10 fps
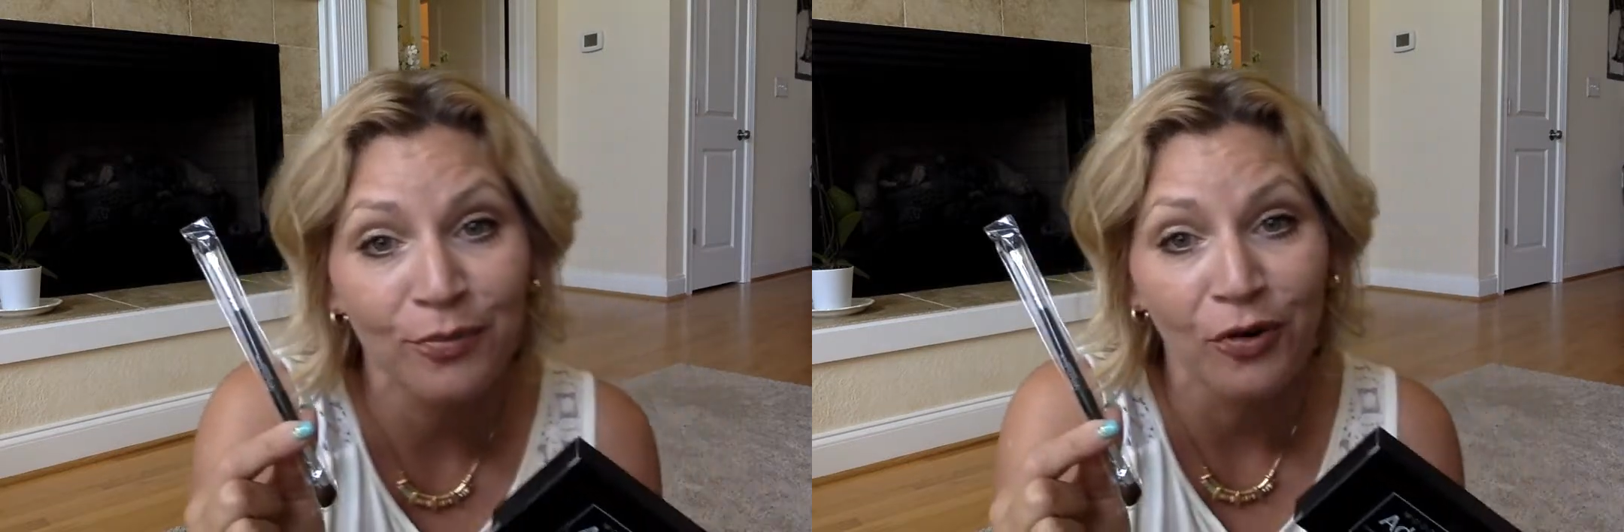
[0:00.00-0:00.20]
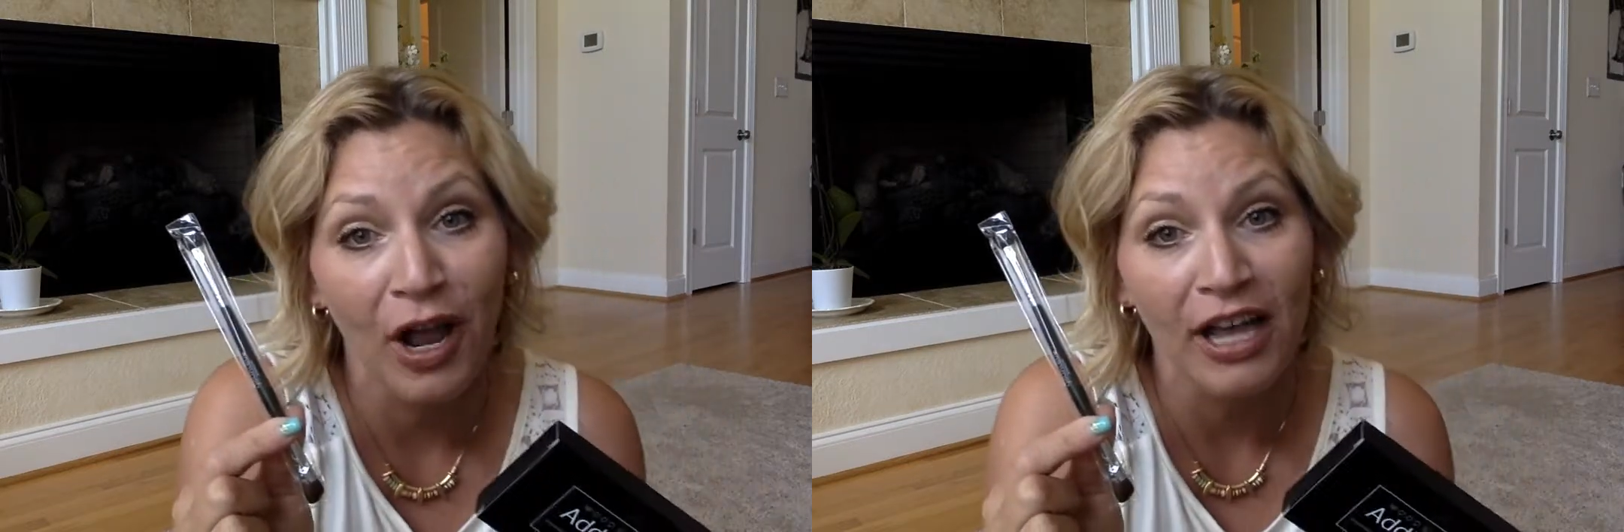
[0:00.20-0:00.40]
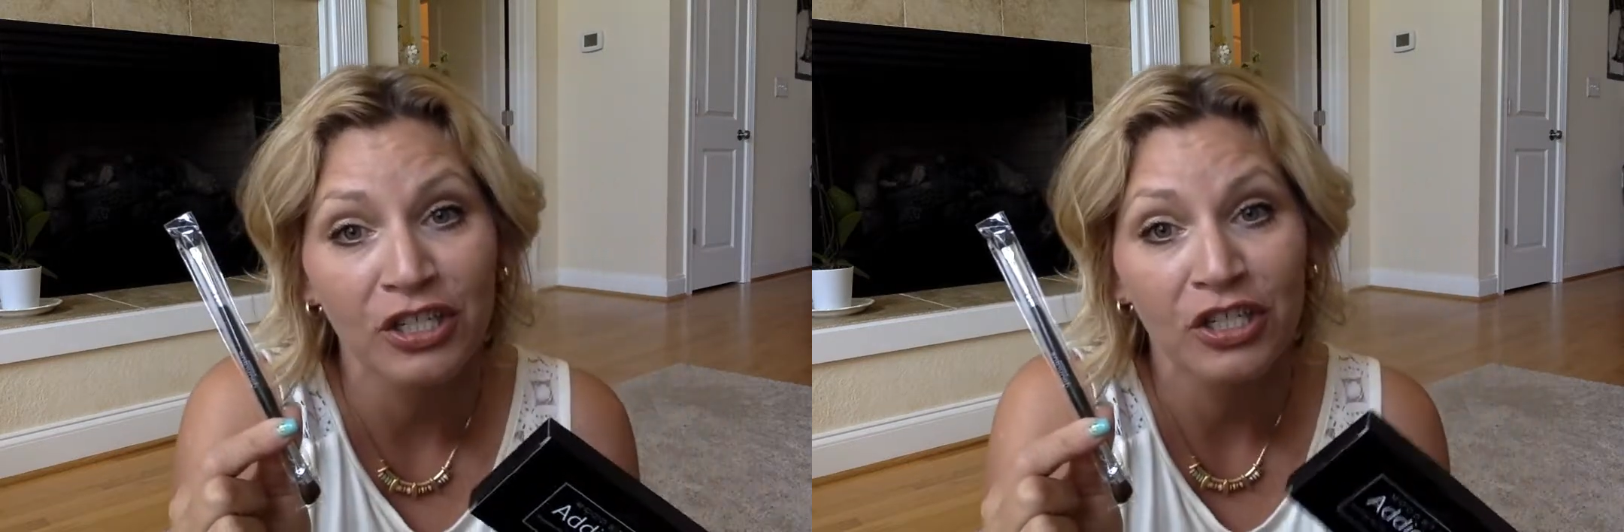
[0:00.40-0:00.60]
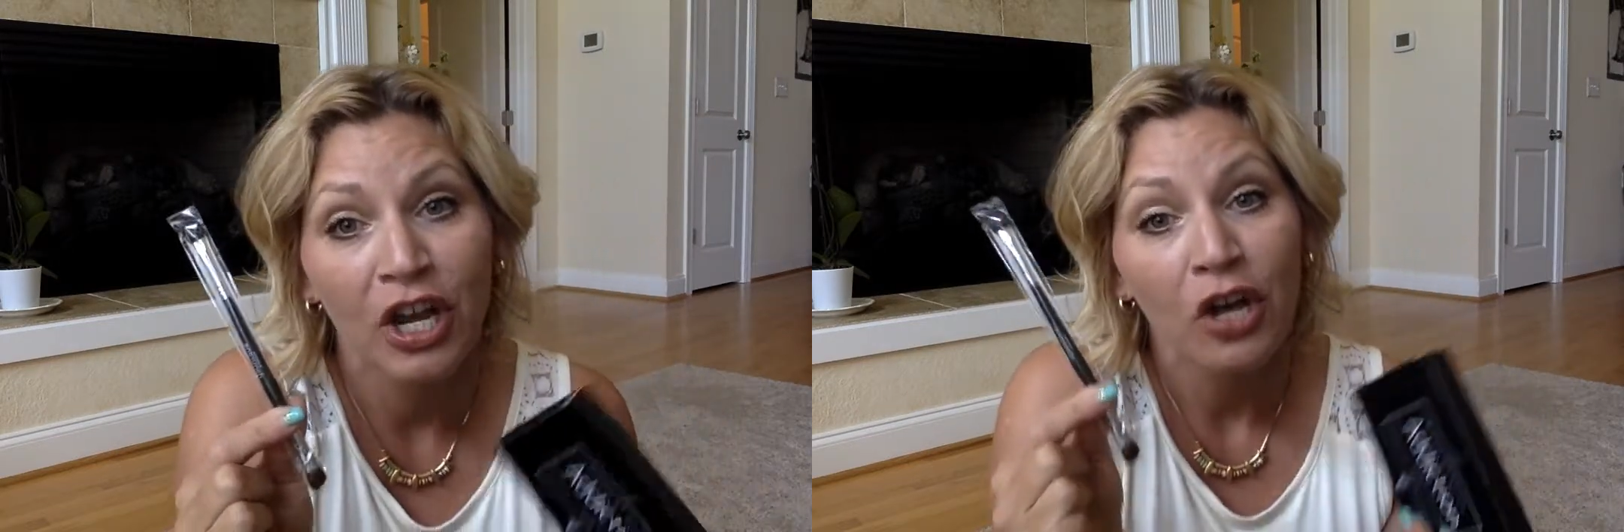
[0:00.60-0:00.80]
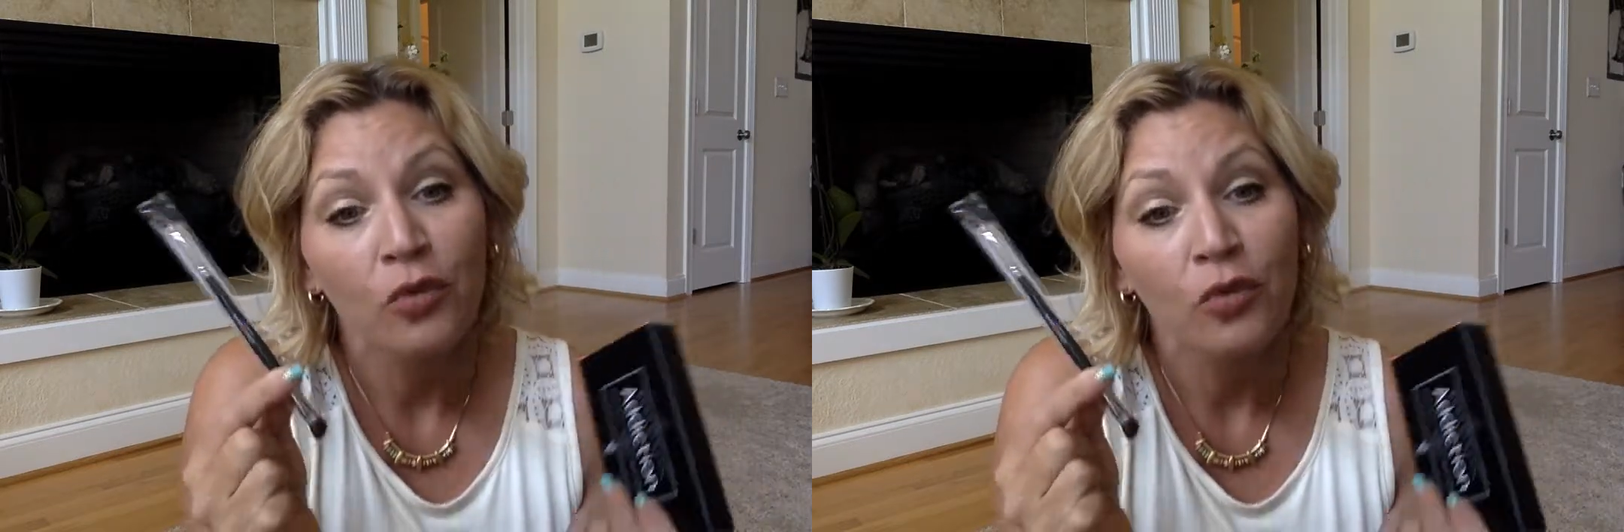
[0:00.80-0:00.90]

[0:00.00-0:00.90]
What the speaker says: brush,